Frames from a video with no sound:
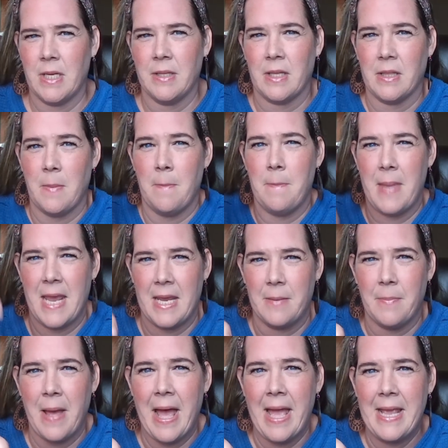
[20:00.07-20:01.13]
that the made
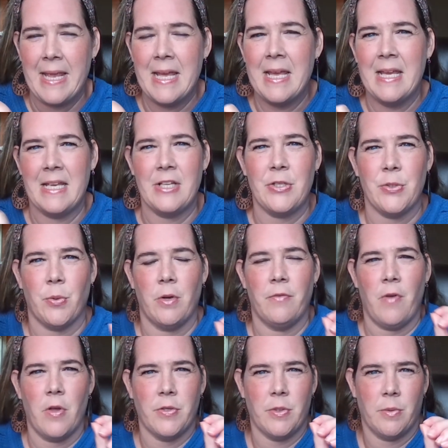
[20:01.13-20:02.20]
by is sort of
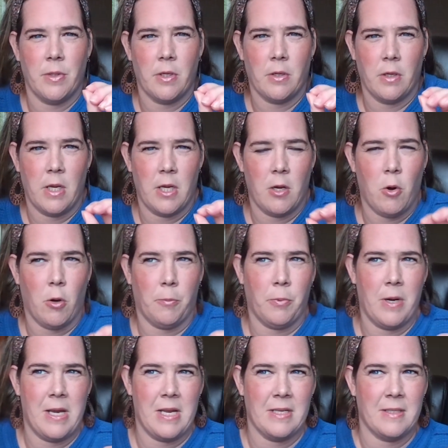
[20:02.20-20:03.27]
also
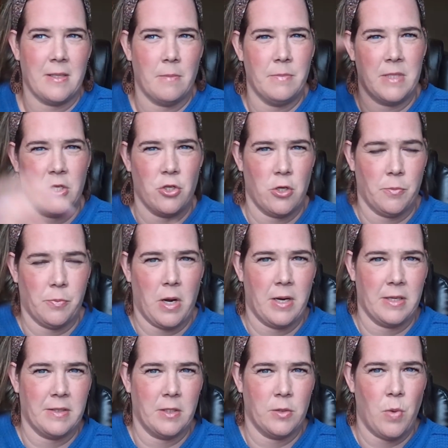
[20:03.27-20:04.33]
incorporating some digital
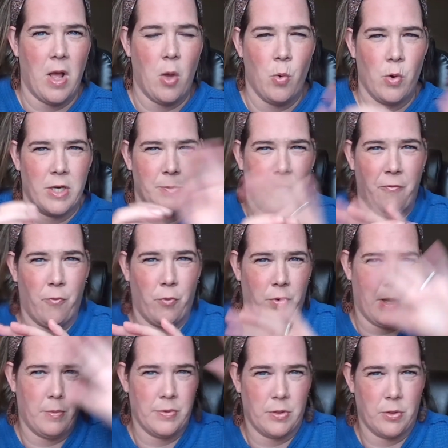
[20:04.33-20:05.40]
products as well, whereas before
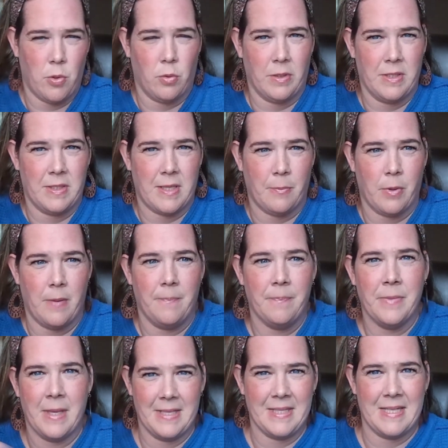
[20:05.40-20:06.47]
that was totally separate.
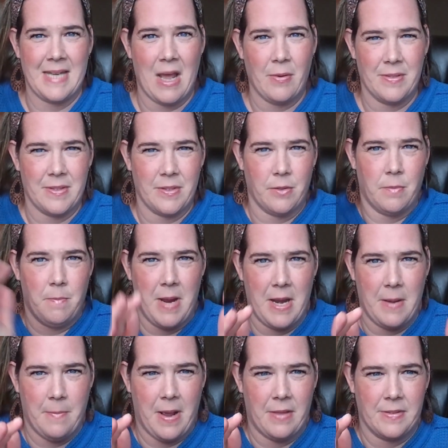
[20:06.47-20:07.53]
It's now considered
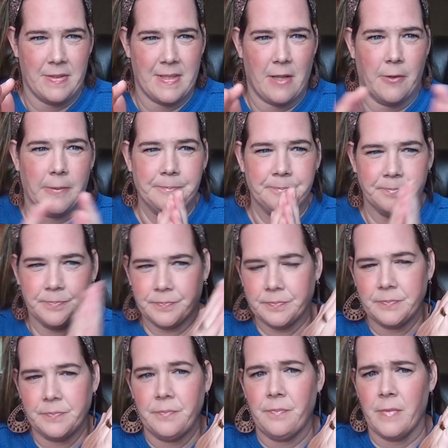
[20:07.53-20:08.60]
made by the seller.
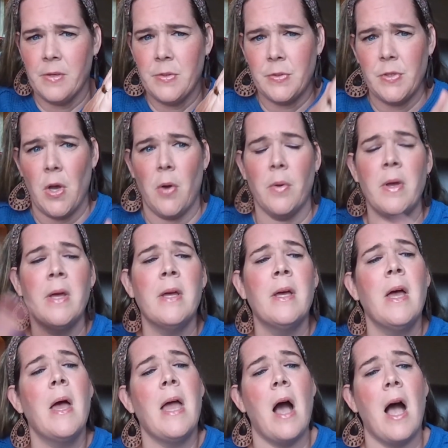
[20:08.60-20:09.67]
So
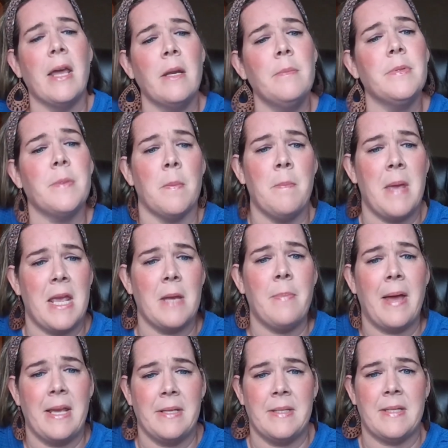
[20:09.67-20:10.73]
items made
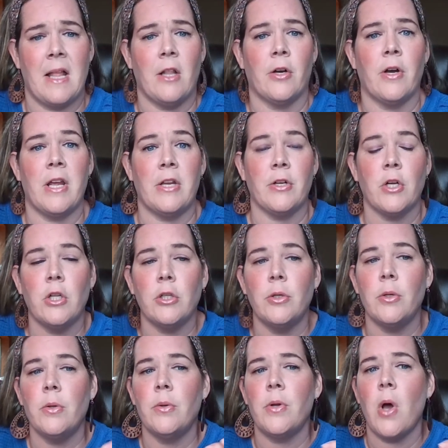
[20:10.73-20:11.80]
by a seller
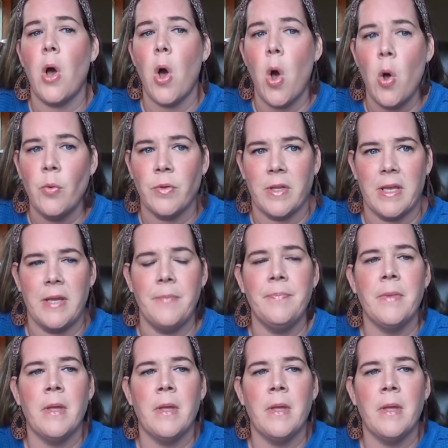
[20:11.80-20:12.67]
include only